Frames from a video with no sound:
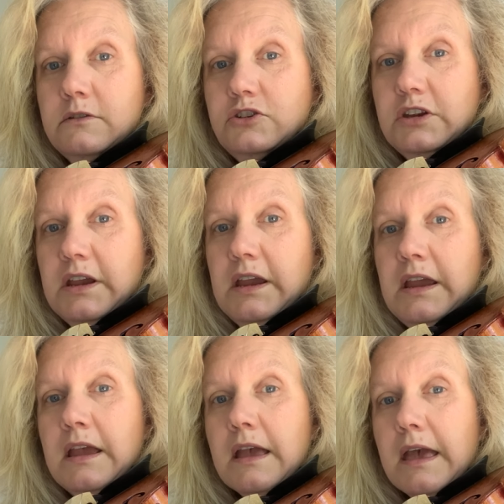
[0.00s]

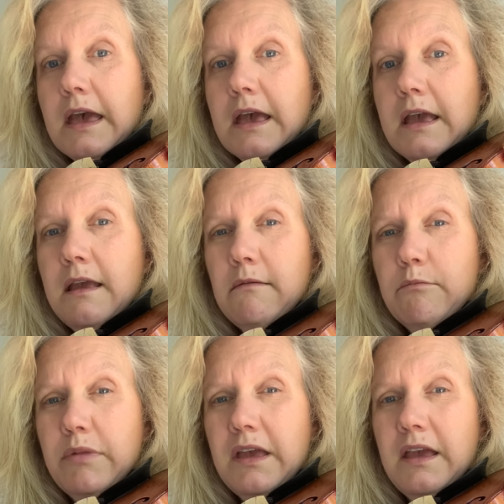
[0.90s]
G, A,
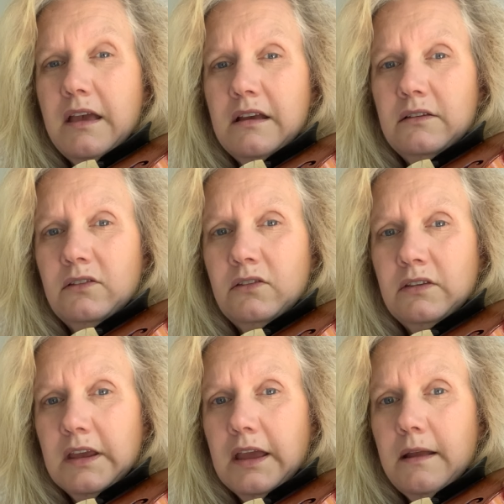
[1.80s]
B,
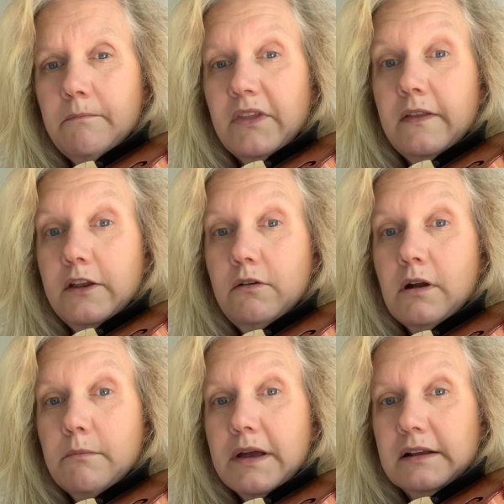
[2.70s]
C. And then you
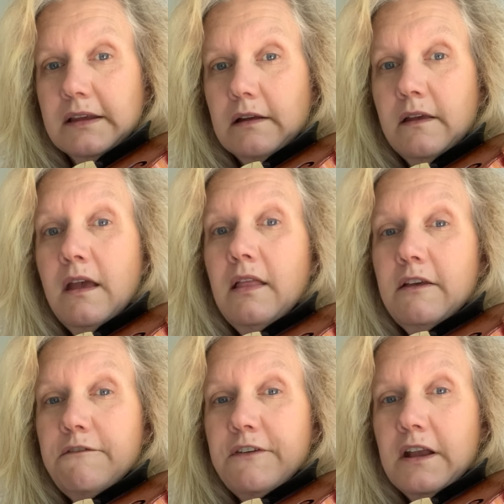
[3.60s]
come back down.
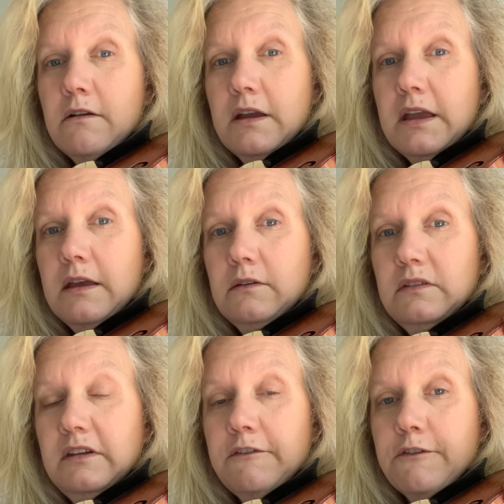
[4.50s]
The fingering
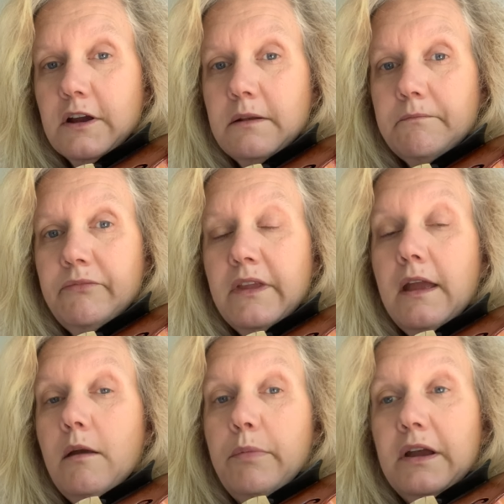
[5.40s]
is different,
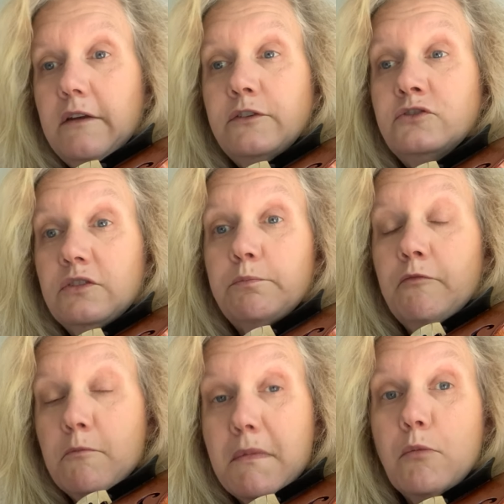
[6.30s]
but if you just
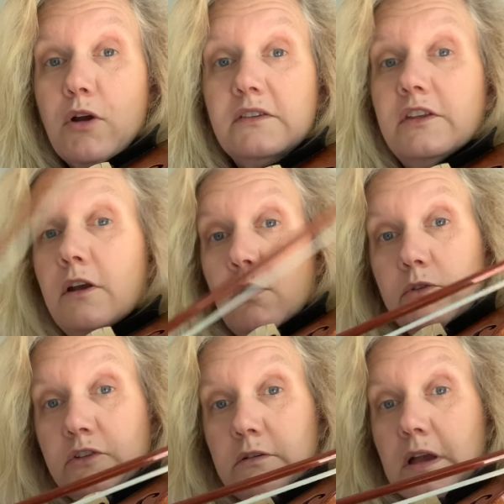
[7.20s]
memorize the
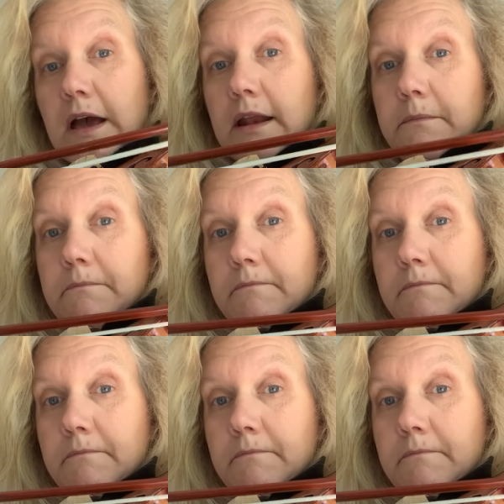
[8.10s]
notes, you got it.